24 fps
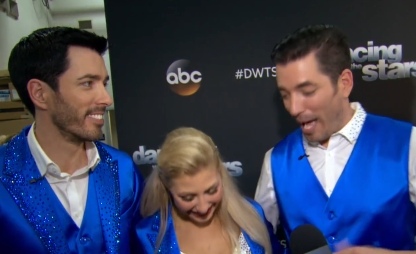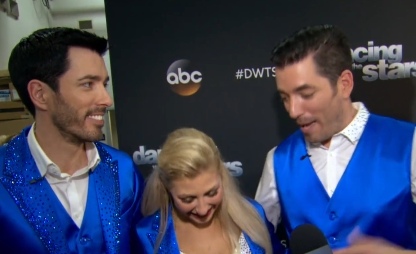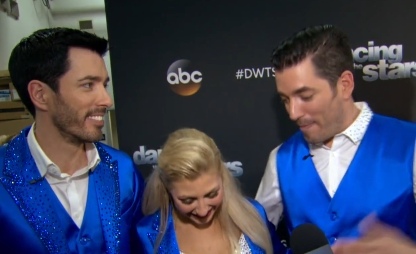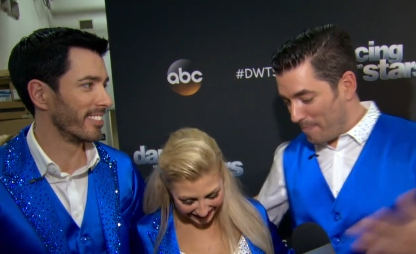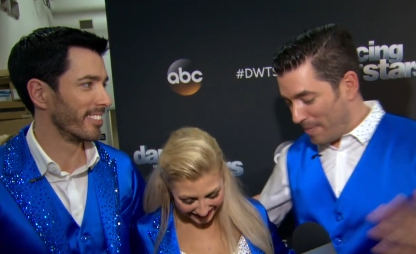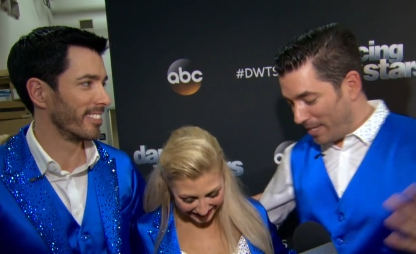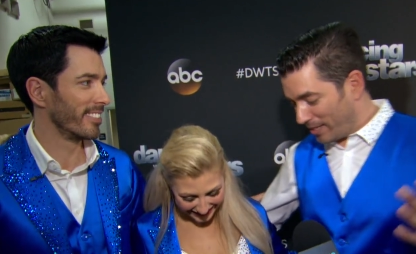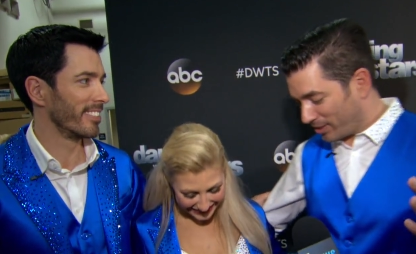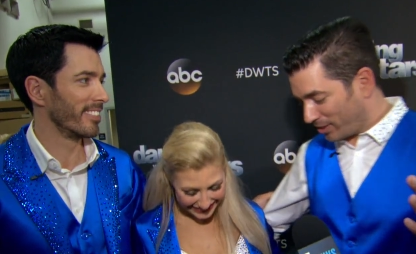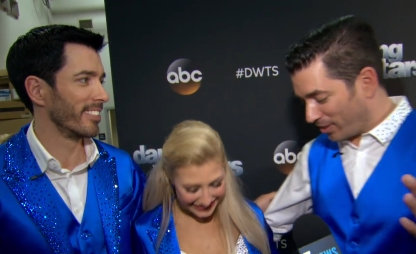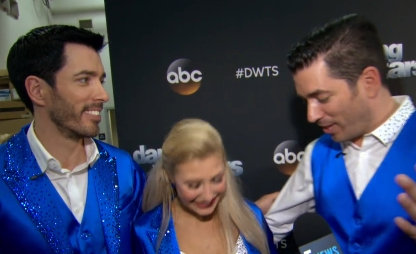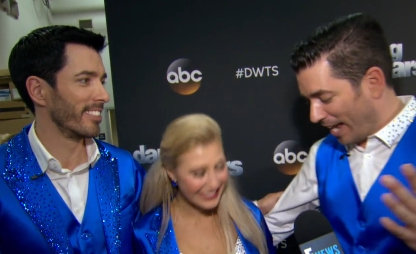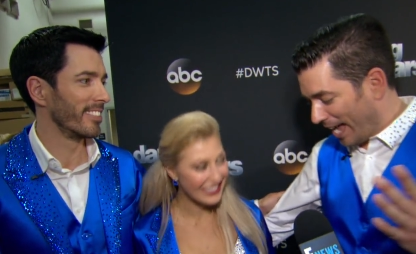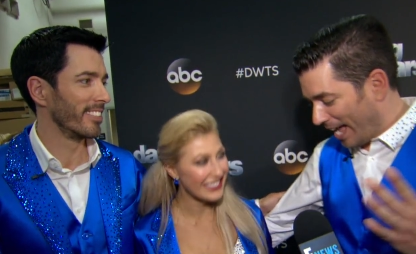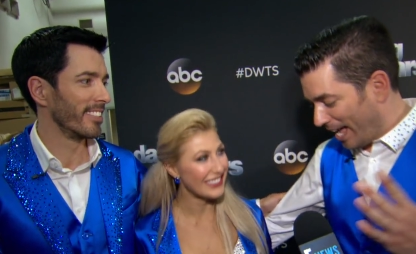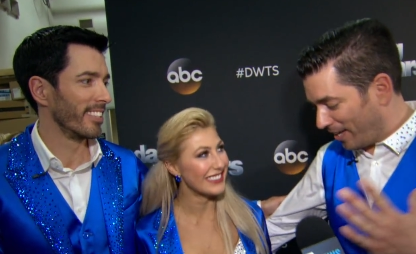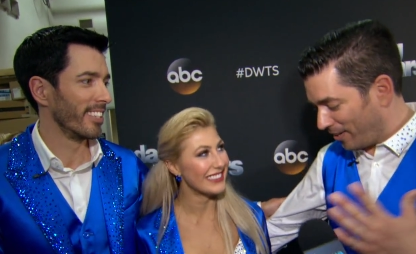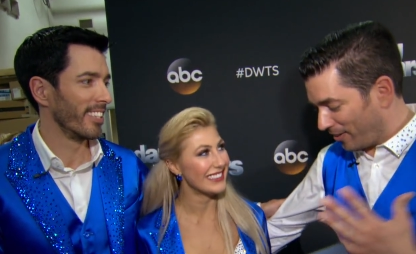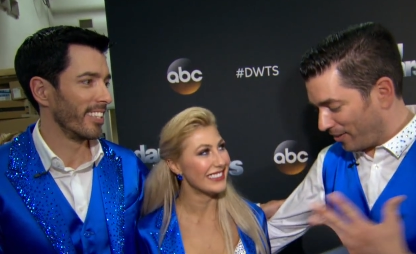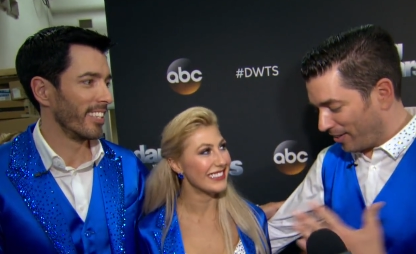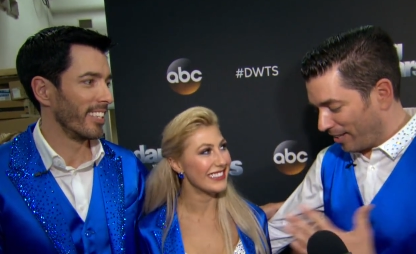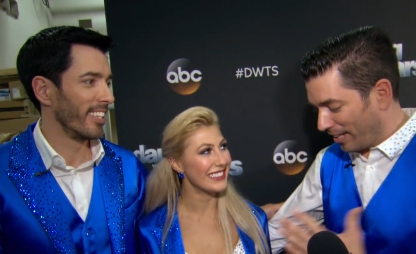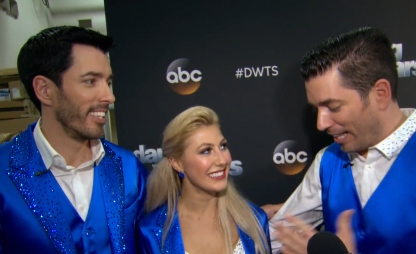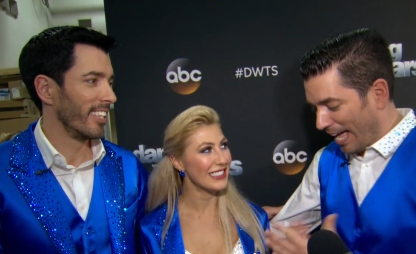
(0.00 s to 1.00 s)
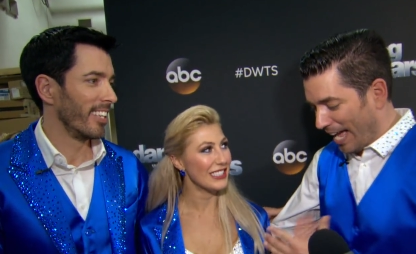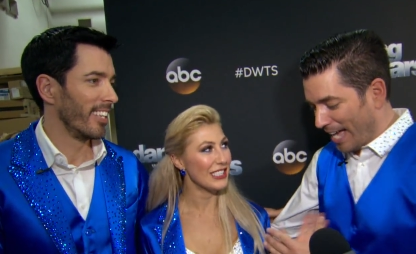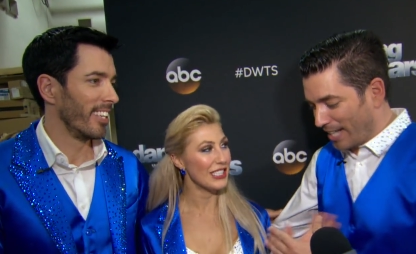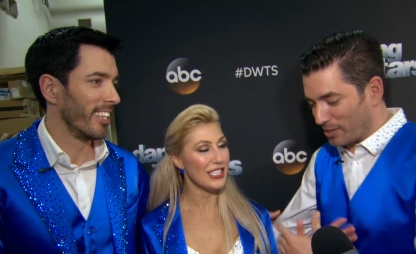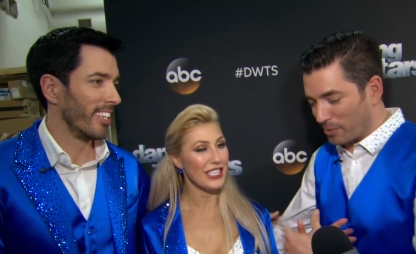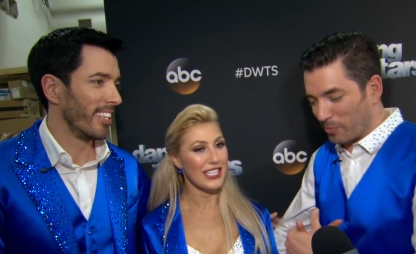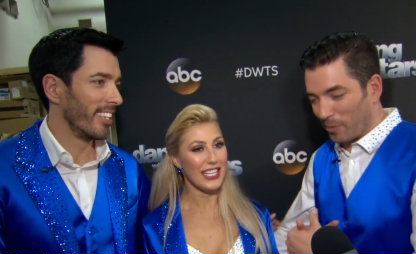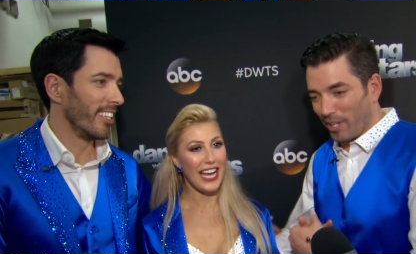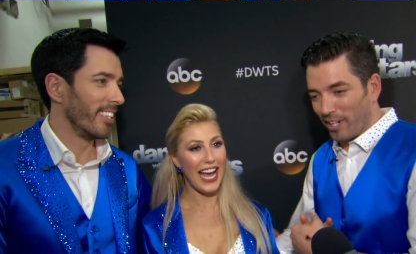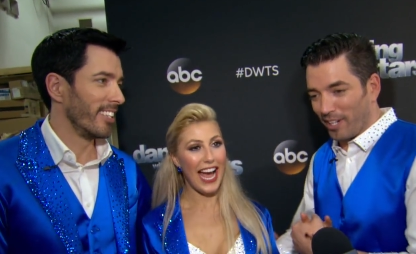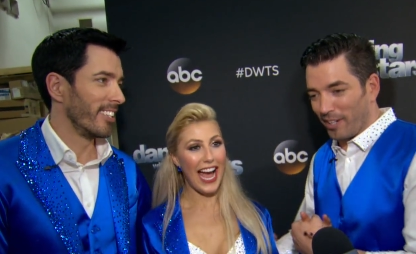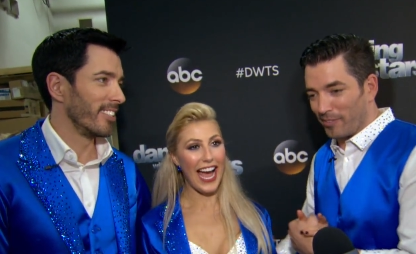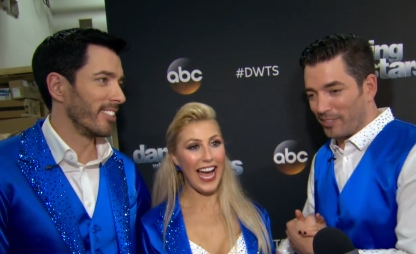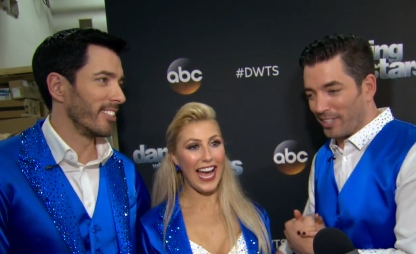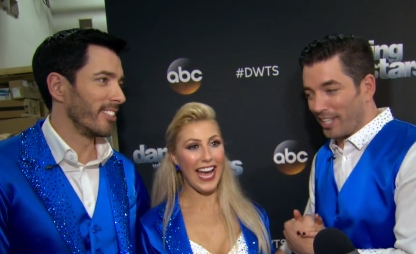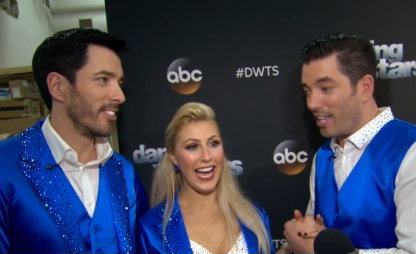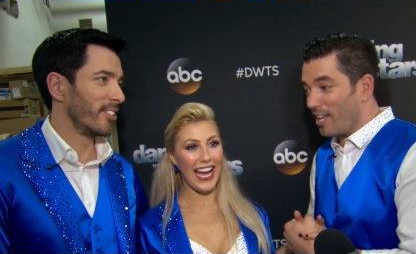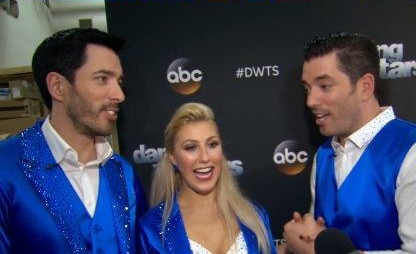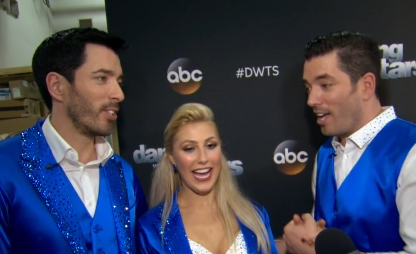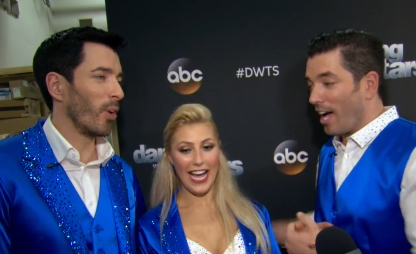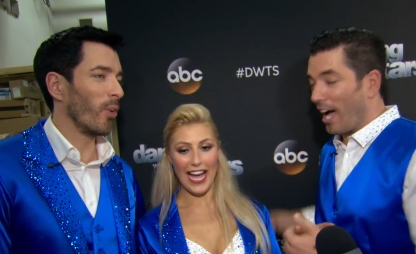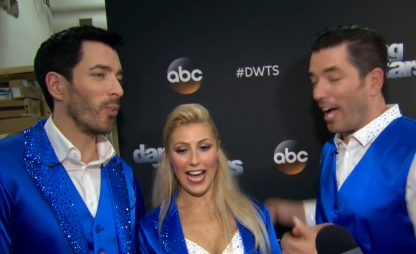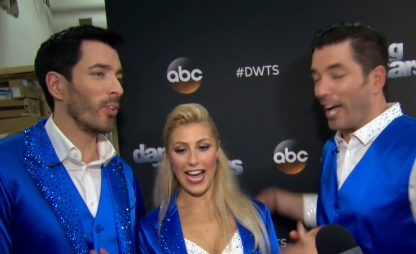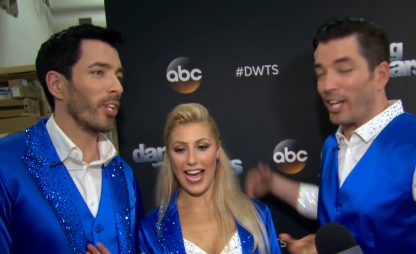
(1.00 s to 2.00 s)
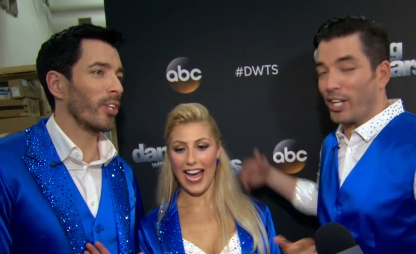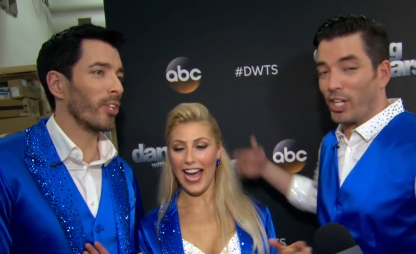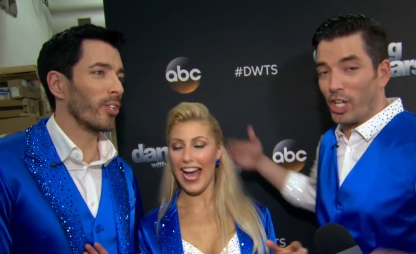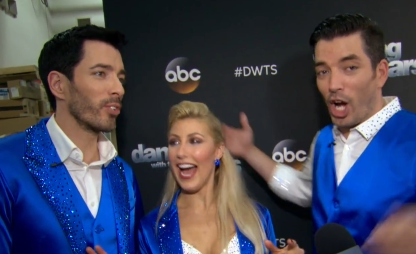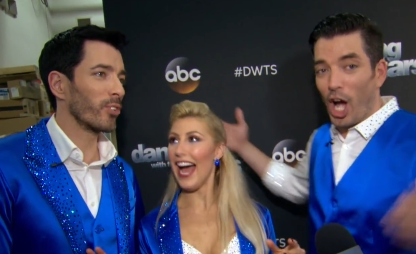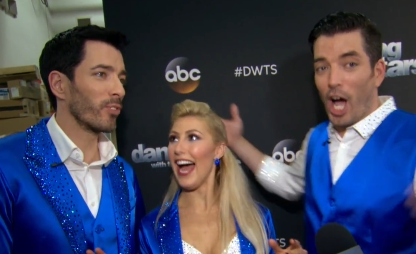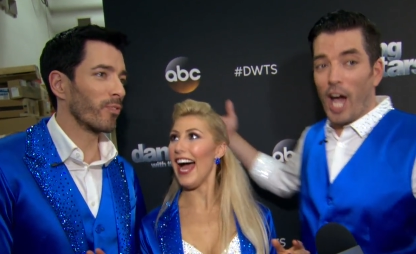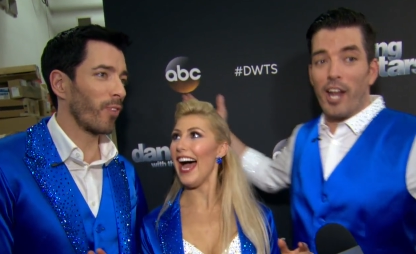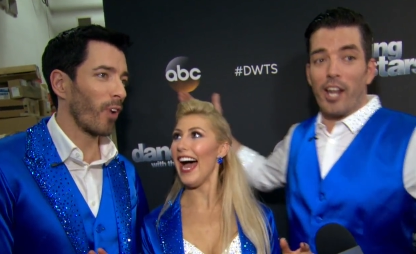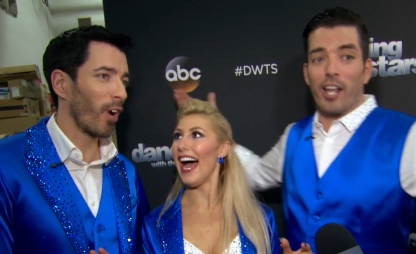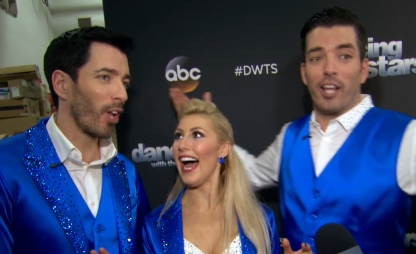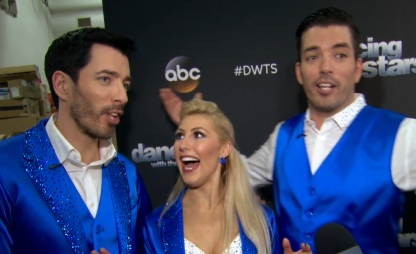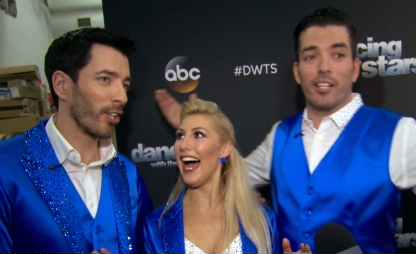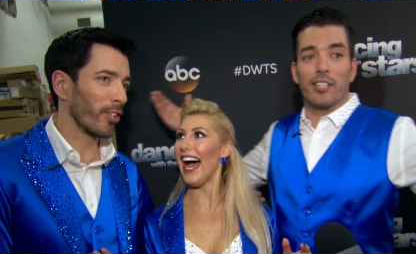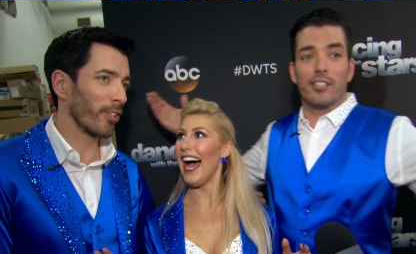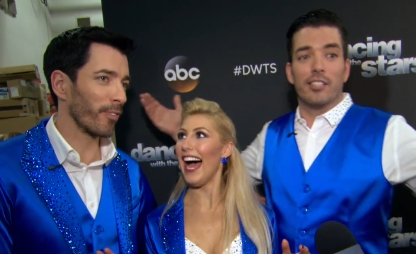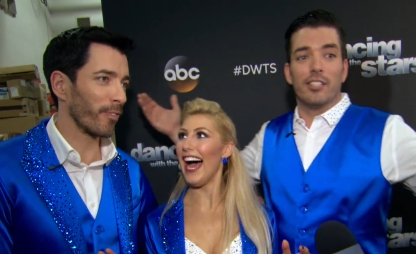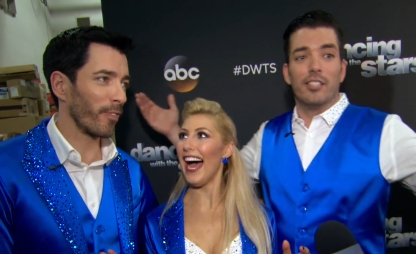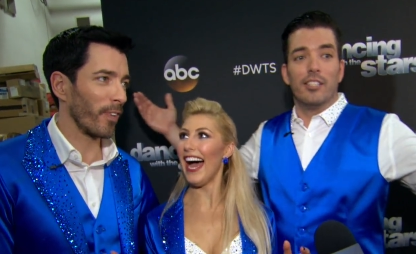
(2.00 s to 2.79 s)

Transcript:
Speaker 1: I missed her hand on the last one. I was like, don't I let her fall it. her